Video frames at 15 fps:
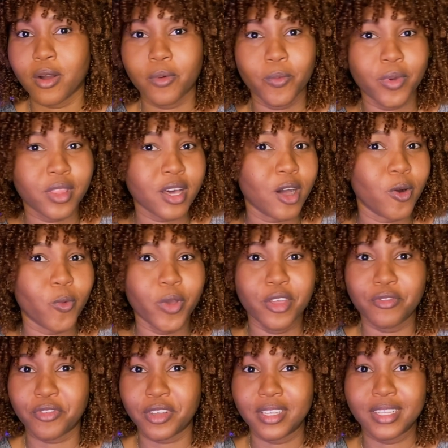without
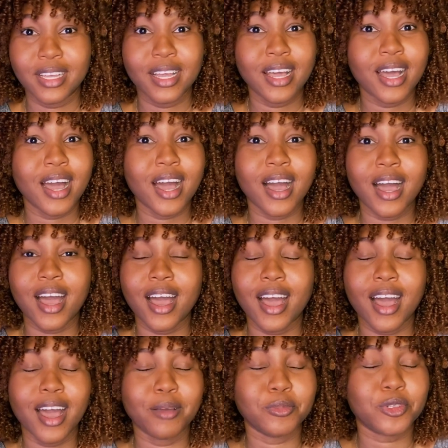wavering,
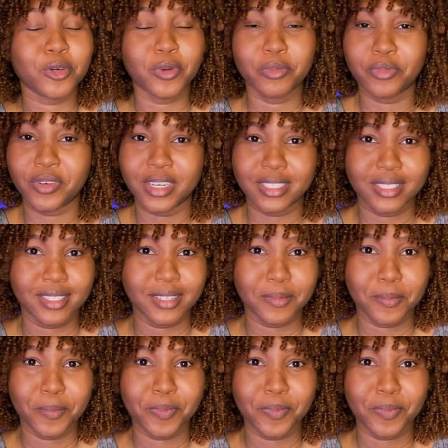I'm so impressed.